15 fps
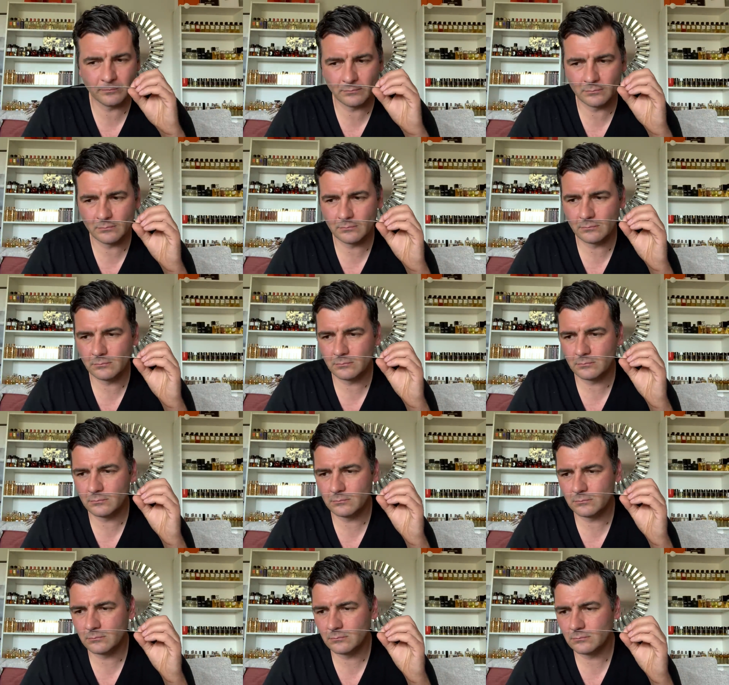
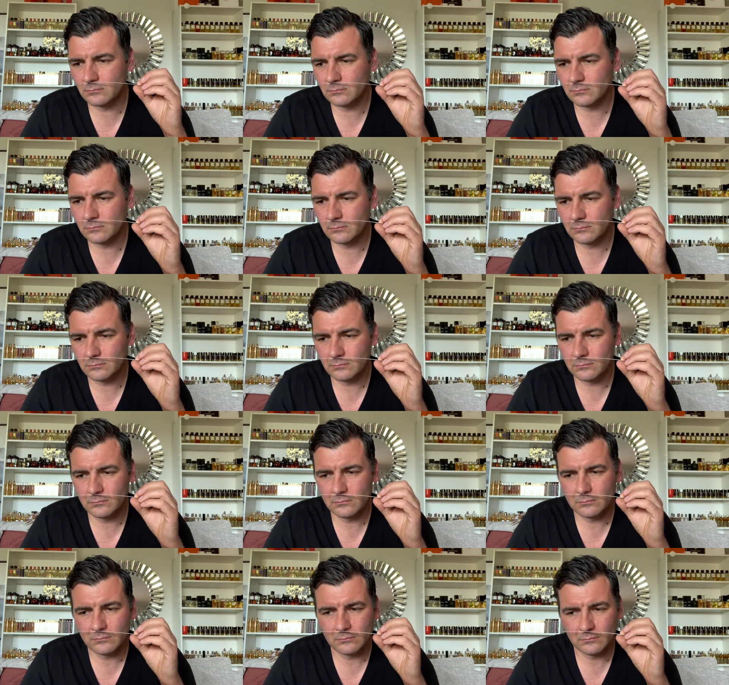
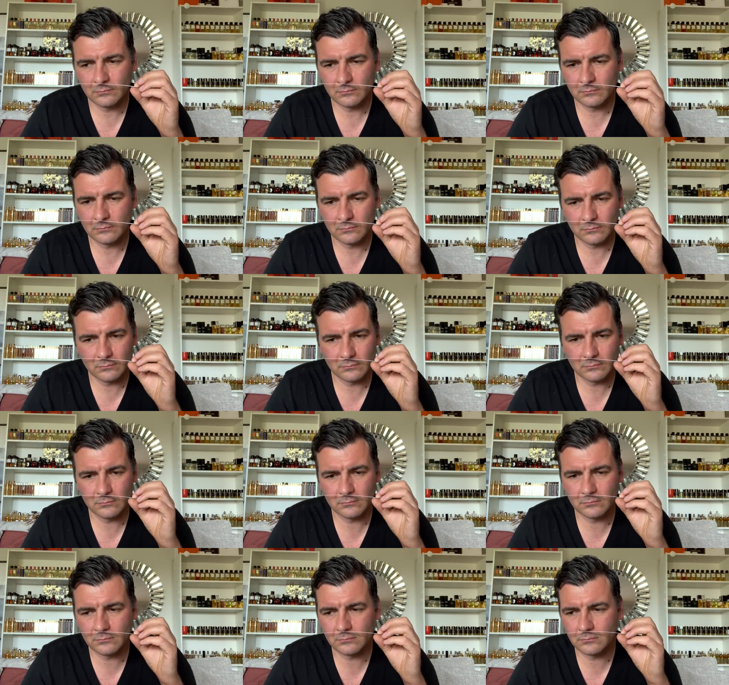
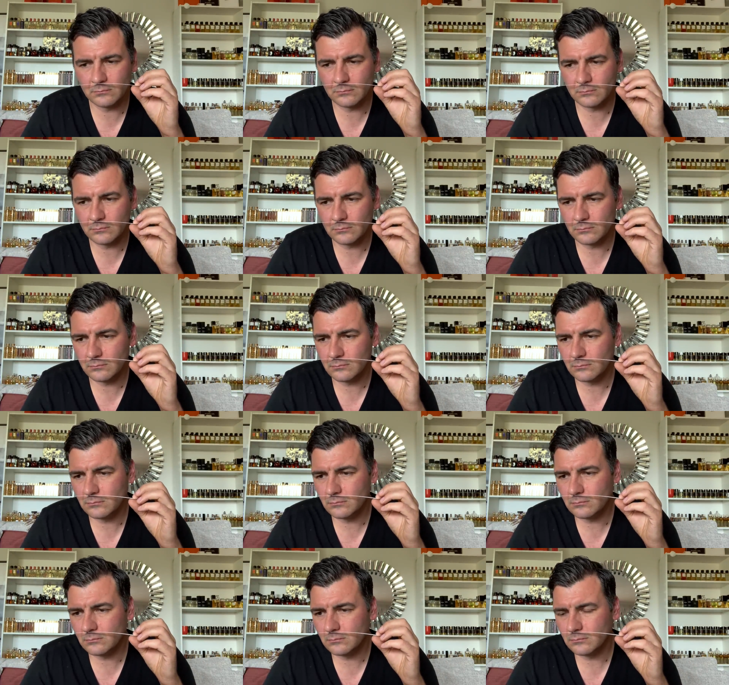
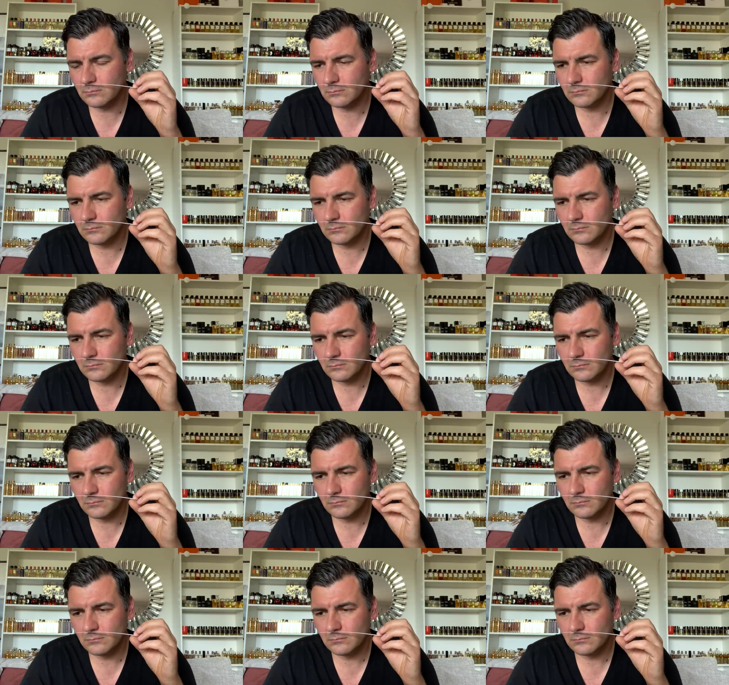
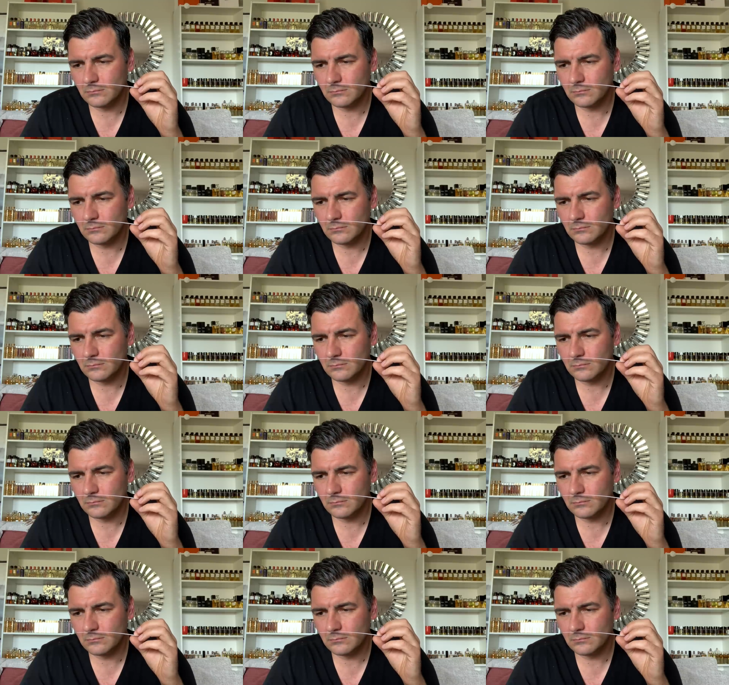[no speech]